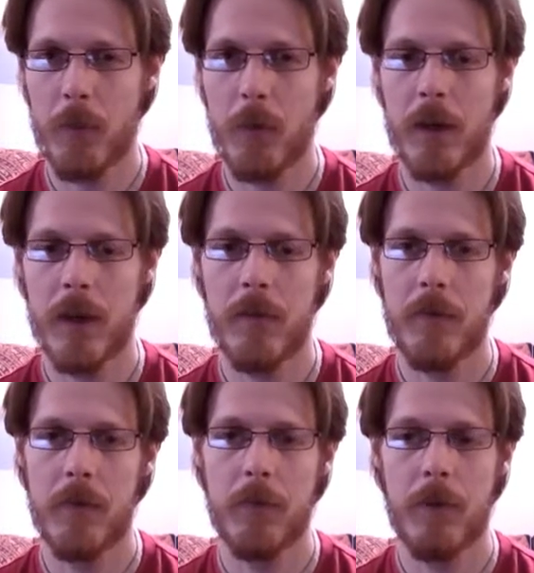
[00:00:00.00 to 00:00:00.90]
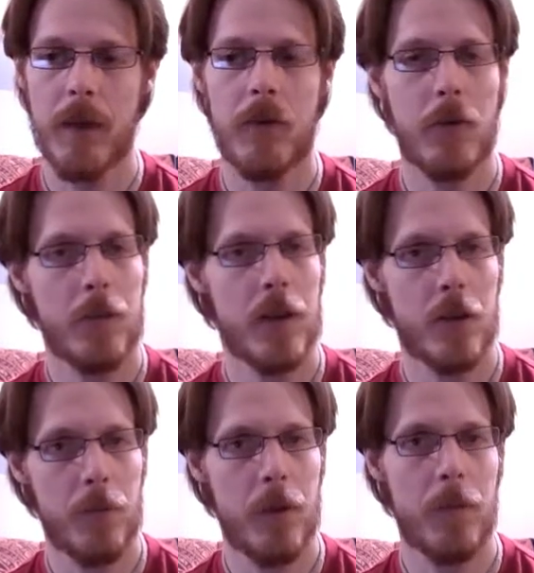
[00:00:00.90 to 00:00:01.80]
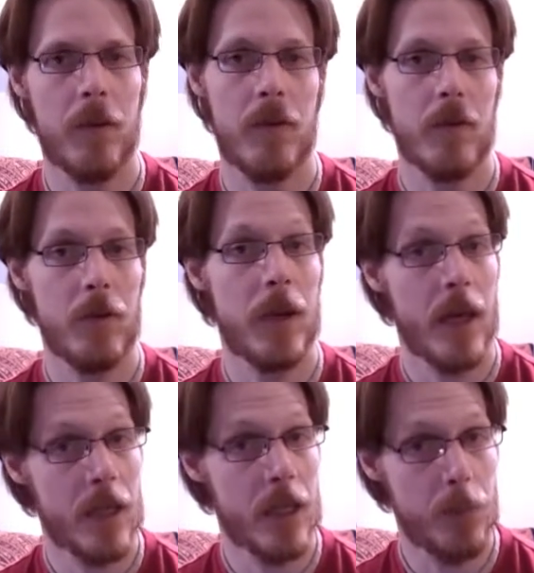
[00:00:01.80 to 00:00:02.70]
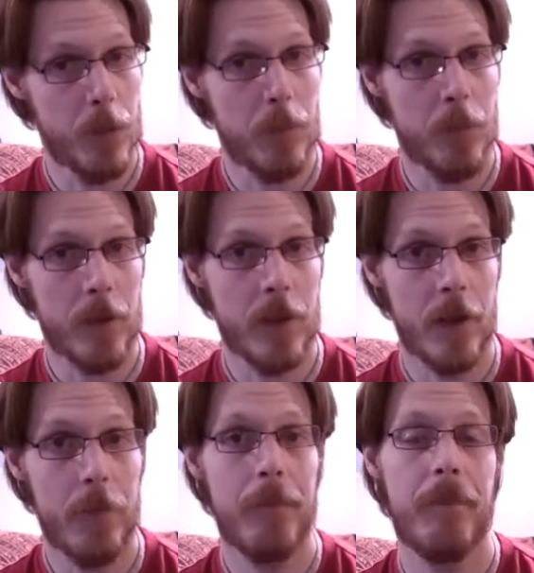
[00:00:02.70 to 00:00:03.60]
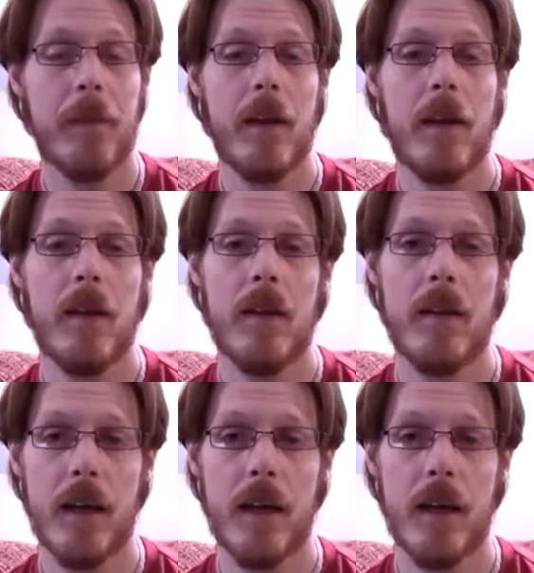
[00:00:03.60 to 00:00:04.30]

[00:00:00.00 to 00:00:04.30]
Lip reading: at a certain point, if you've made too many commitments and you can't keep up with them,